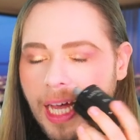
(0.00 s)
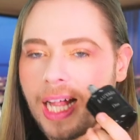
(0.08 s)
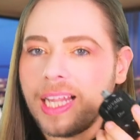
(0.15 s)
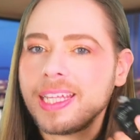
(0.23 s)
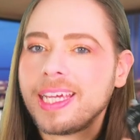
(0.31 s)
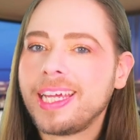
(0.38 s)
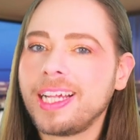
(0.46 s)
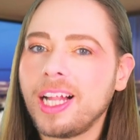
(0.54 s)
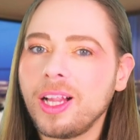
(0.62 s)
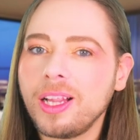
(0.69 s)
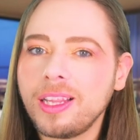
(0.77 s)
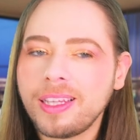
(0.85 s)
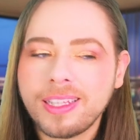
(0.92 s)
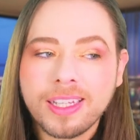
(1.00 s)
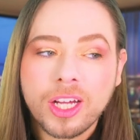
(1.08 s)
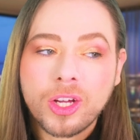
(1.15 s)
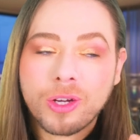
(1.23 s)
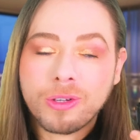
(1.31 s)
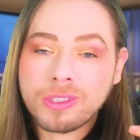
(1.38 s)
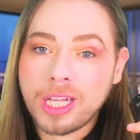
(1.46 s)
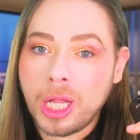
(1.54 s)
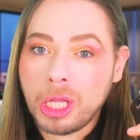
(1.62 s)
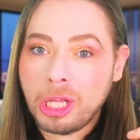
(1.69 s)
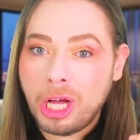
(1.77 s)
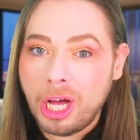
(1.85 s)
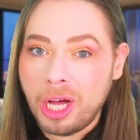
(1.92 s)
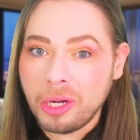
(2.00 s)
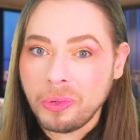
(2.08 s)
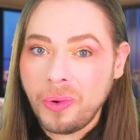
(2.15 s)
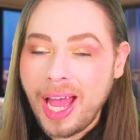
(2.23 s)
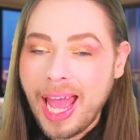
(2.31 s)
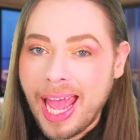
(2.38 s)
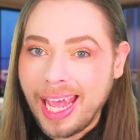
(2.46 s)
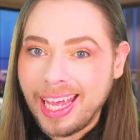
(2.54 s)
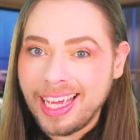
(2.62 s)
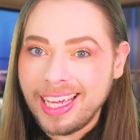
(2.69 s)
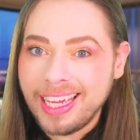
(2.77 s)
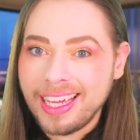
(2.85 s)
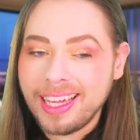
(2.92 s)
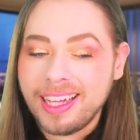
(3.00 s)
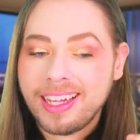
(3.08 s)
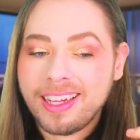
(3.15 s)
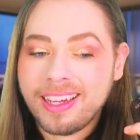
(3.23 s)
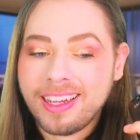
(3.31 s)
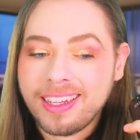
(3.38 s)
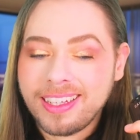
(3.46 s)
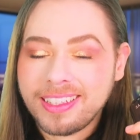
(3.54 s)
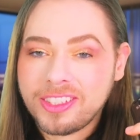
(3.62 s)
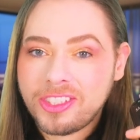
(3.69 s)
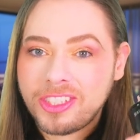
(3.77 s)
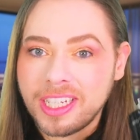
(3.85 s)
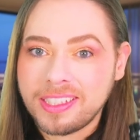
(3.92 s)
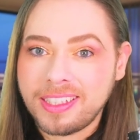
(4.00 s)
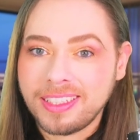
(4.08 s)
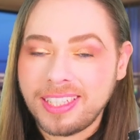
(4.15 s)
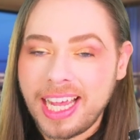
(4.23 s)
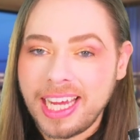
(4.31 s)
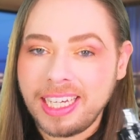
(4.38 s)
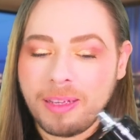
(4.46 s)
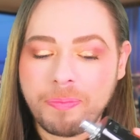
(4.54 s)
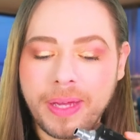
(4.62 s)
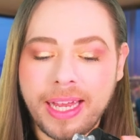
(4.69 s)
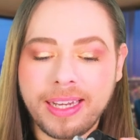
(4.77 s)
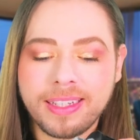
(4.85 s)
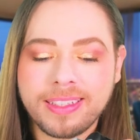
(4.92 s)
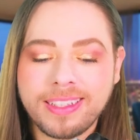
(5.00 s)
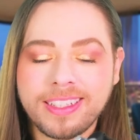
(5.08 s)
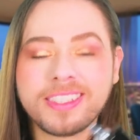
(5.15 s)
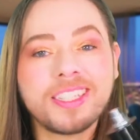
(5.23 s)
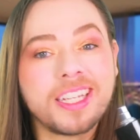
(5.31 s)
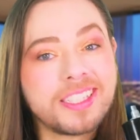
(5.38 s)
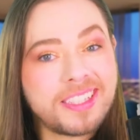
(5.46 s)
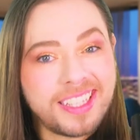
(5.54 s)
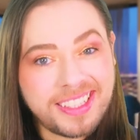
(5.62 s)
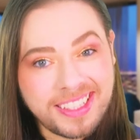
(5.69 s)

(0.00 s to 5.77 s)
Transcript: a little goes a long way. Just a tiny bit, just a